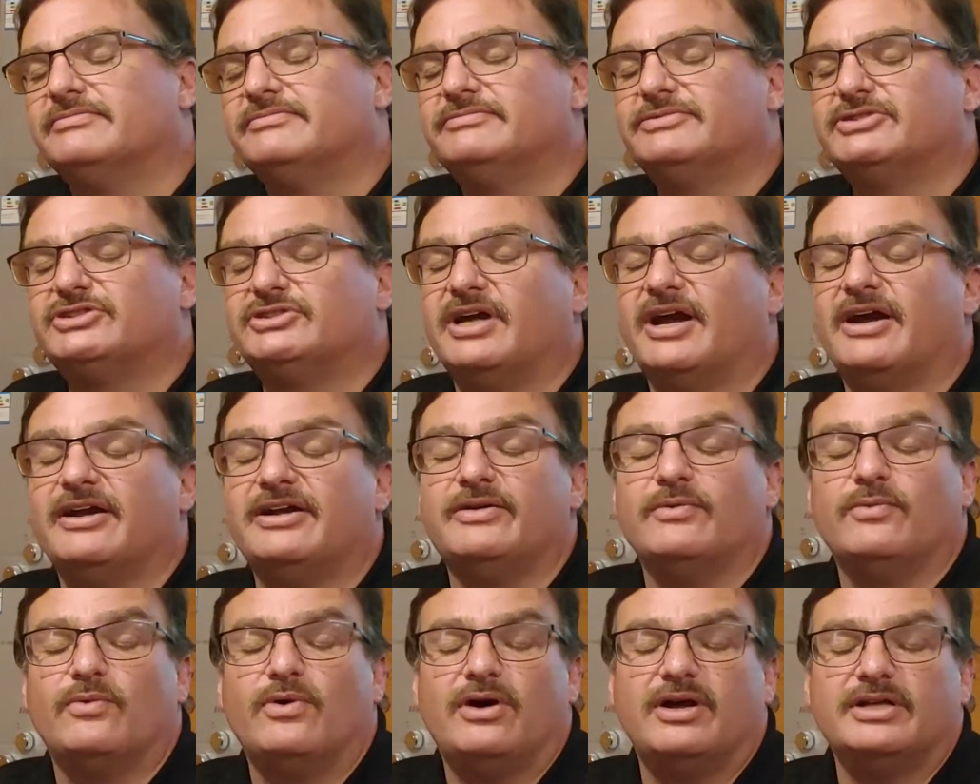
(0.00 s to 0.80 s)

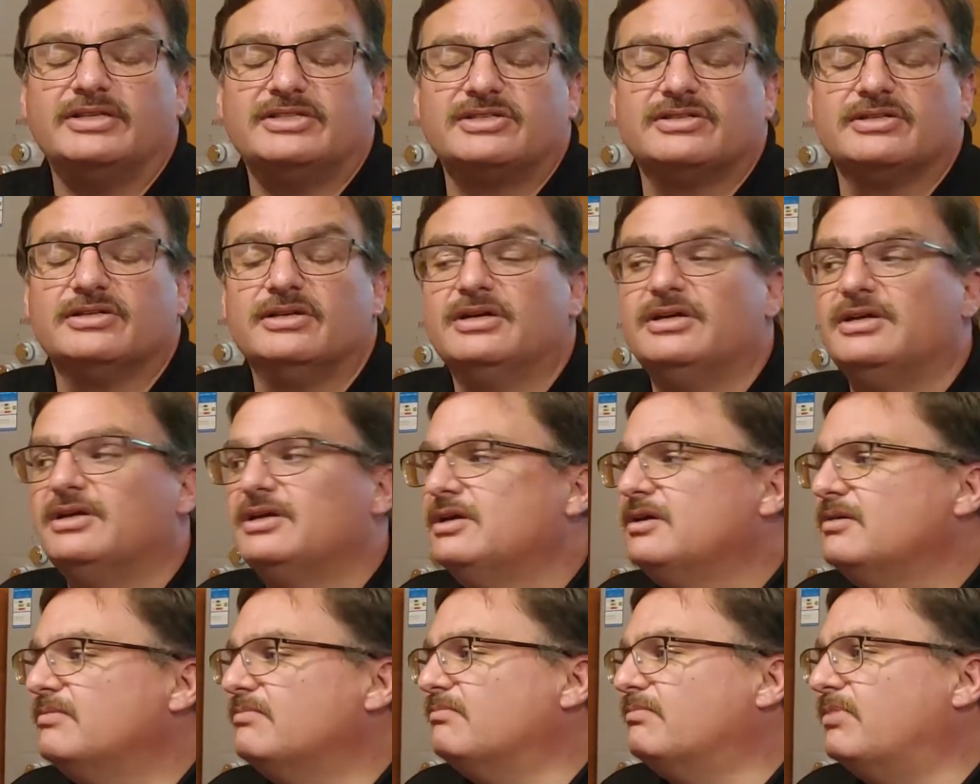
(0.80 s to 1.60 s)
starting watts,
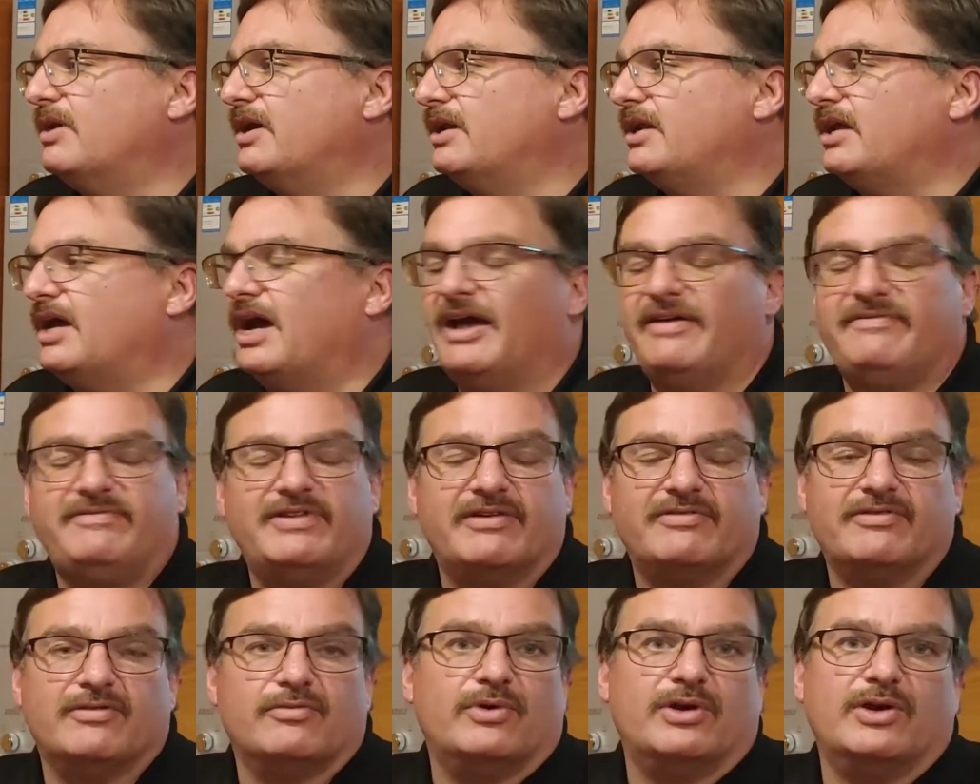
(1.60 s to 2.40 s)
but I've
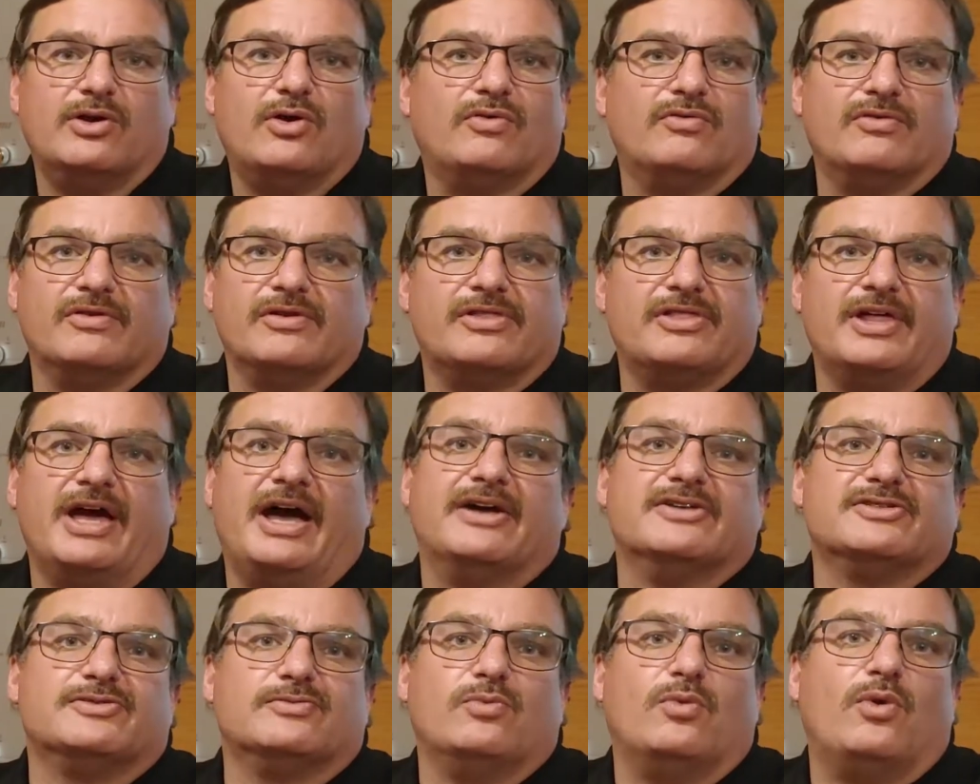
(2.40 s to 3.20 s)
never went over
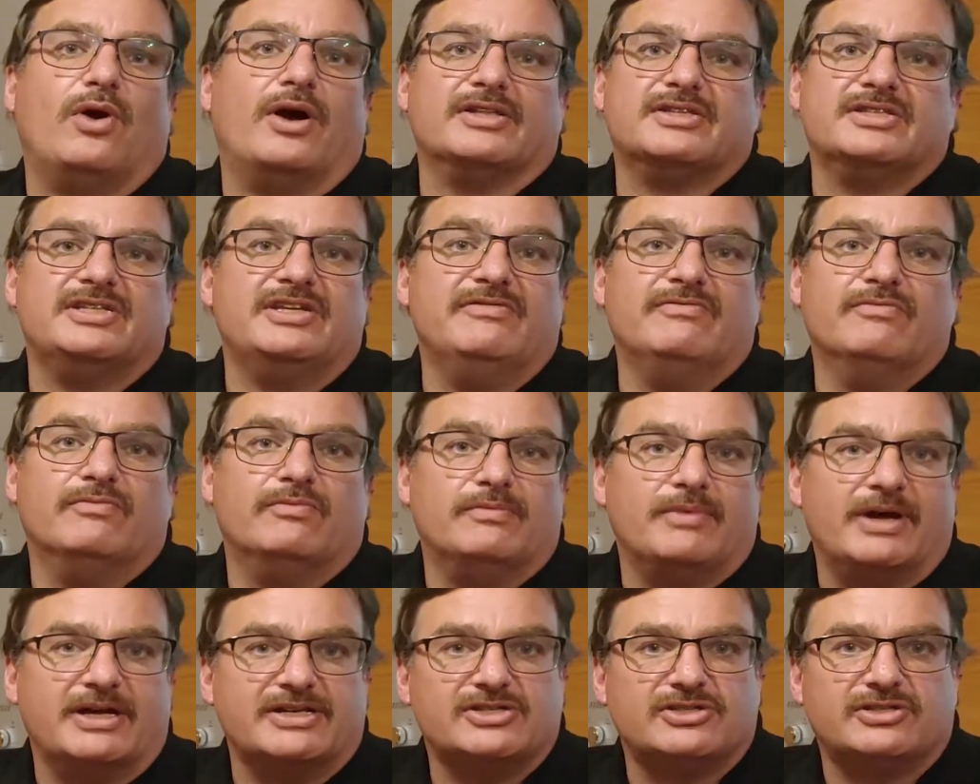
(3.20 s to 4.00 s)
1,000 watts even
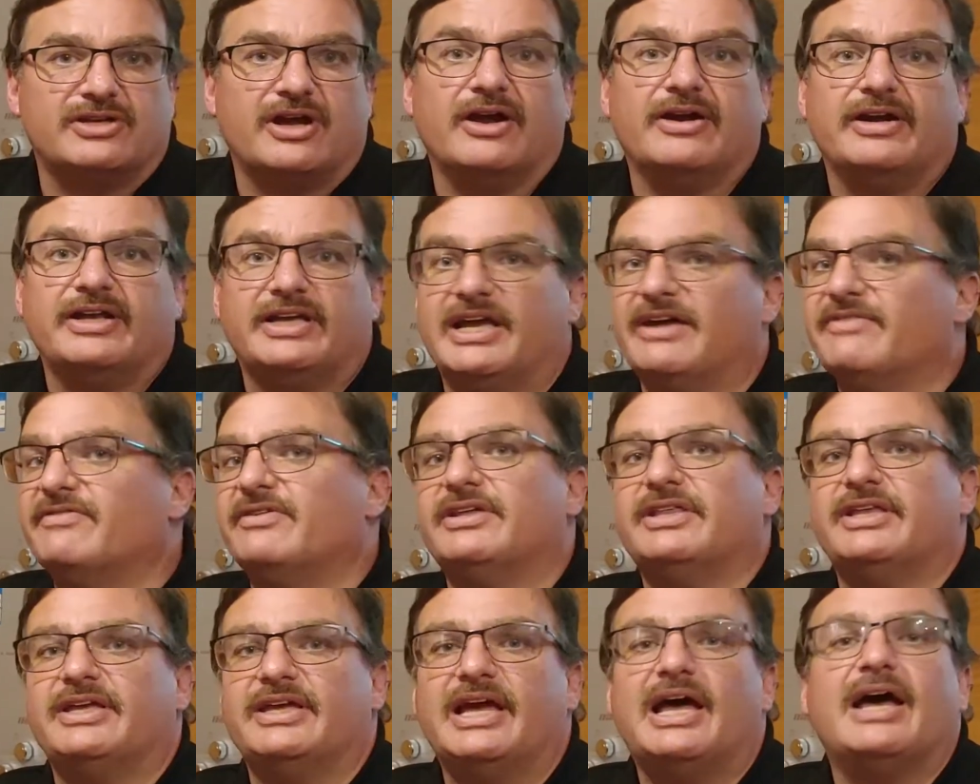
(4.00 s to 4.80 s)
by starting
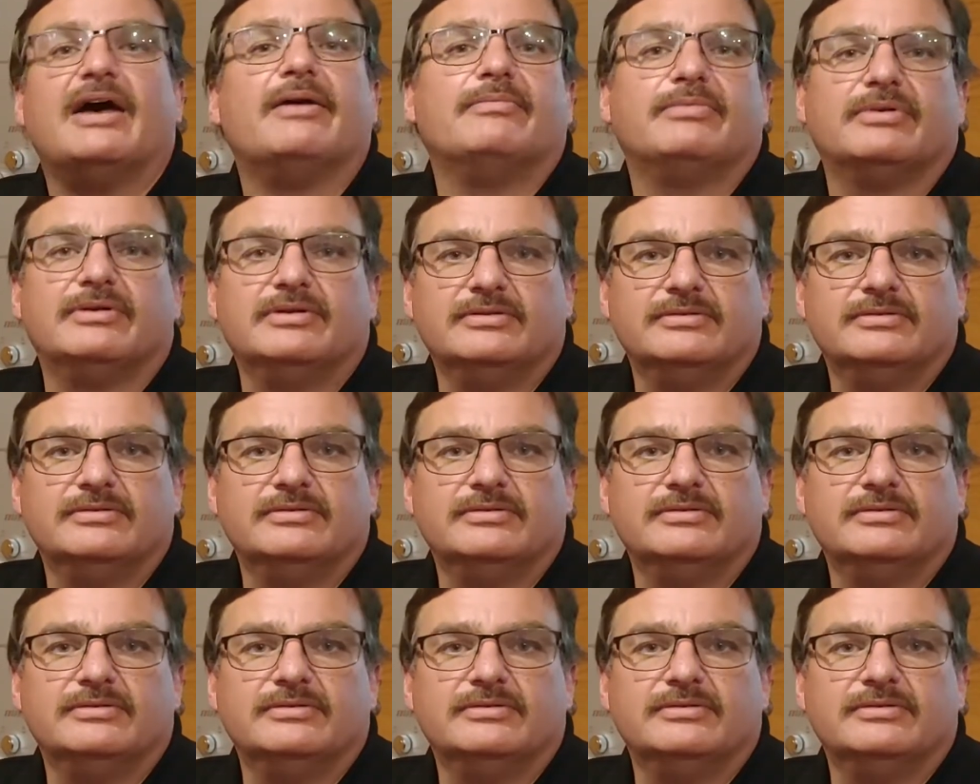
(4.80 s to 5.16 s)
everything up.